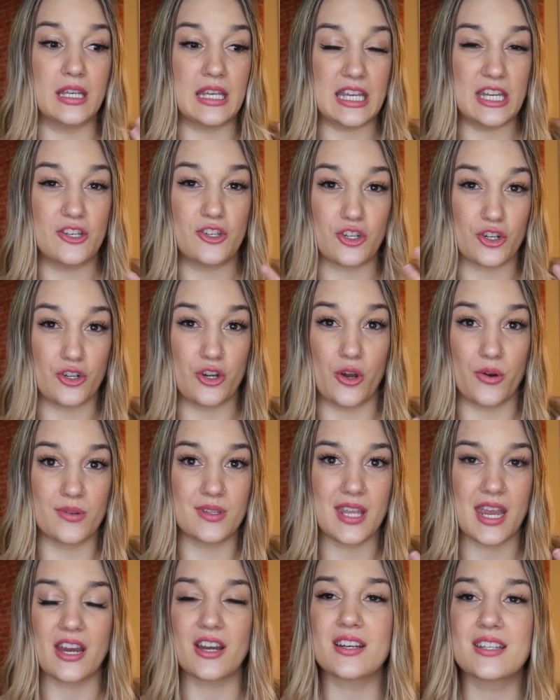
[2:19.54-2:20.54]
eat your
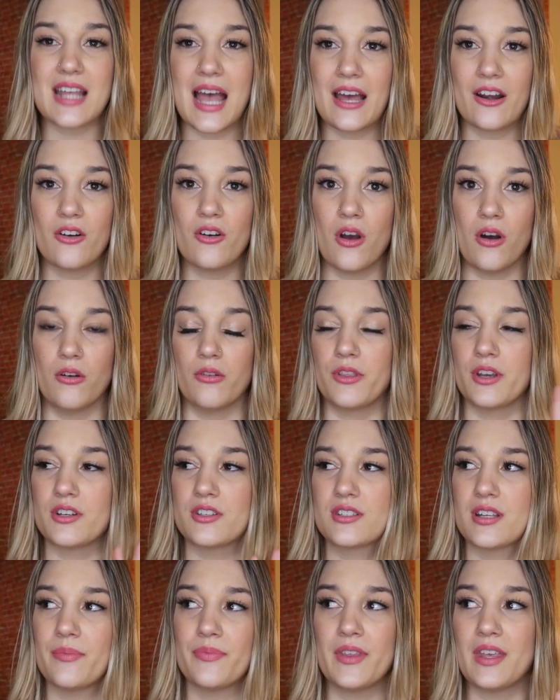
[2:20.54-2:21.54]
nose hairs. I don't know.
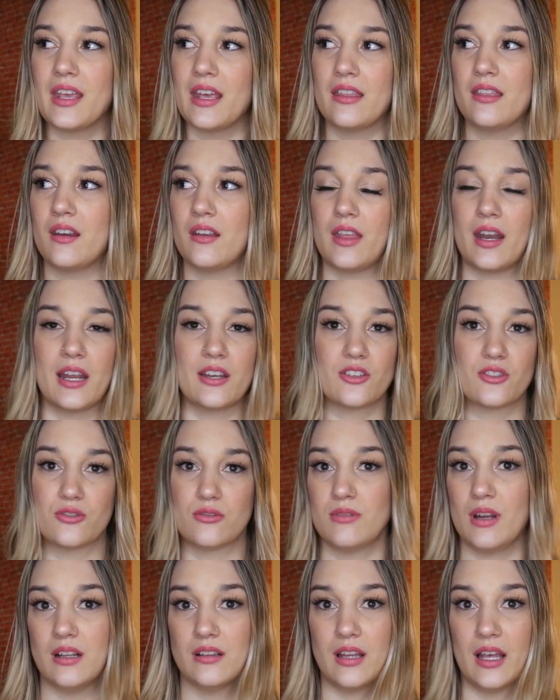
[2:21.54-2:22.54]
There's something in there that I just
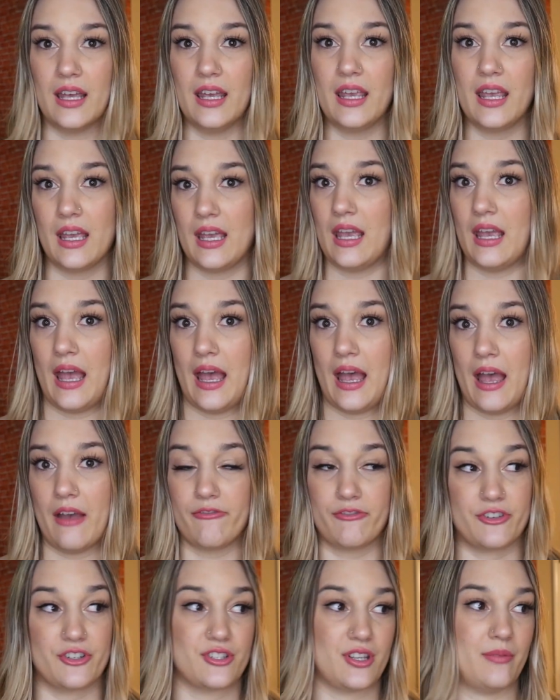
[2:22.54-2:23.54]
do not like
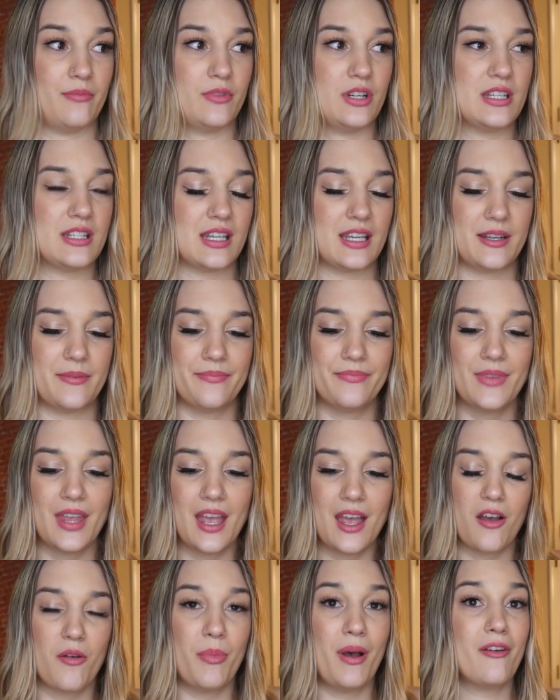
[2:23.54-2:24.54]
for some reason.
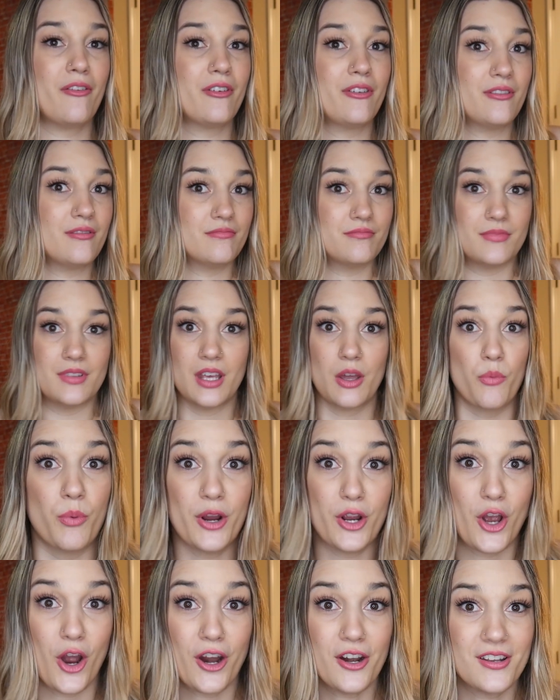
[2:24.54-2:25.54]
But
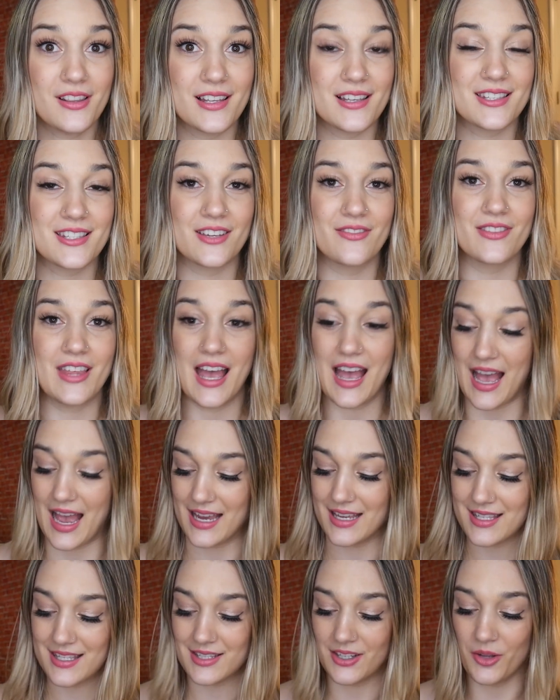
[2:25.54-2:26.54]
regardless of that,
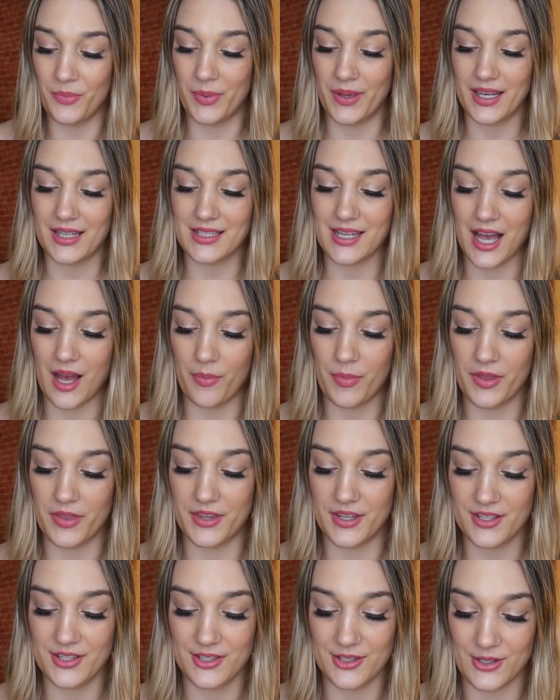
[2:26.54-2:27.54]
I still picked up
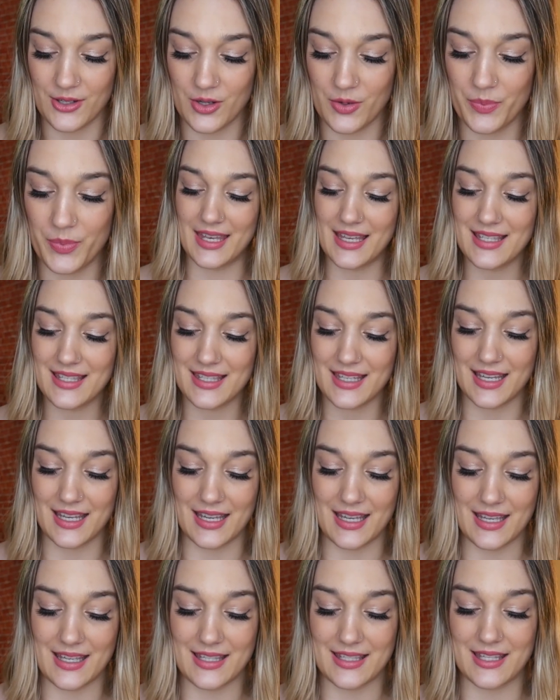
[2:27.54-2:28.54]
this dupe. This
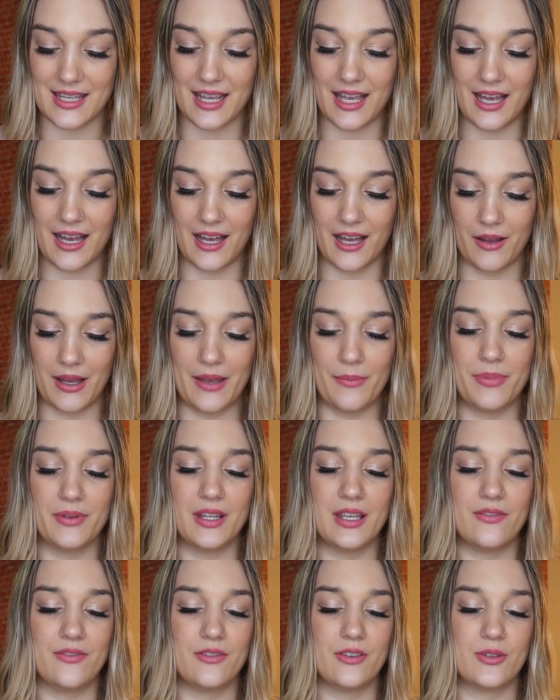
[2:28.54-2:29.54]
is, I
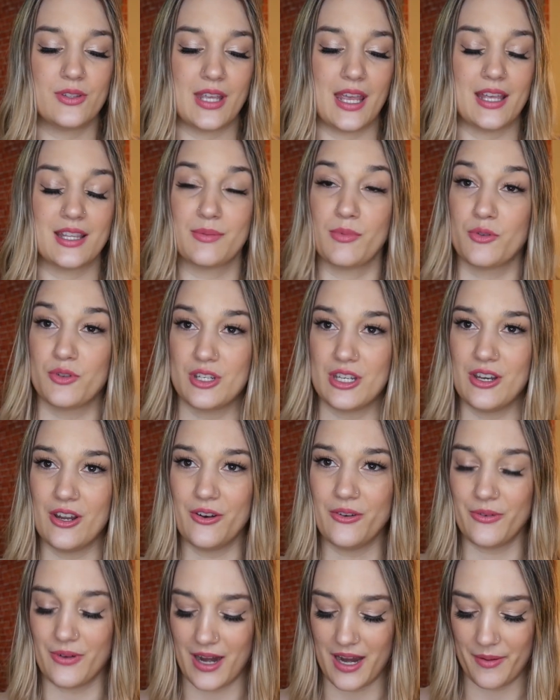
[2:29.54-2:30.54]
believe you say it's
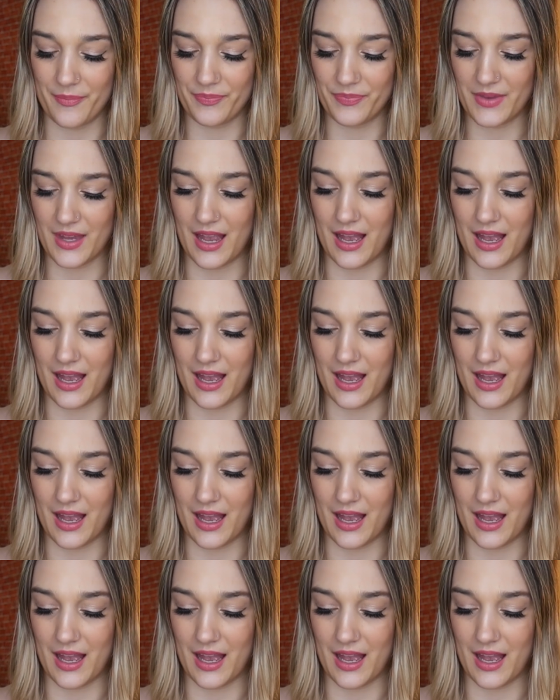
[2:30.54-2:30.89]
Moschino, right?